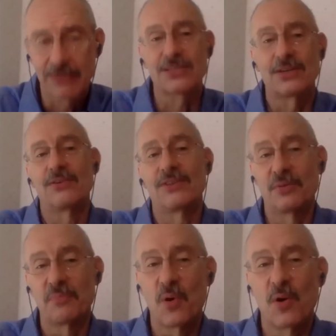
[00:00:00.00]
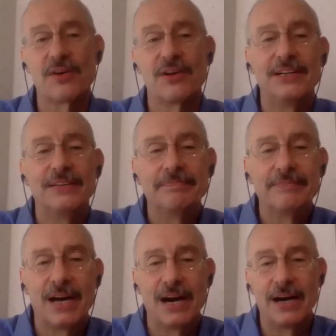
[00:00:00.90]
so they're more,
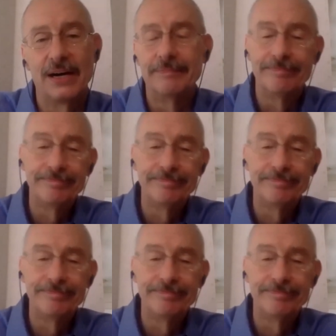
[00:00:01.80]
um,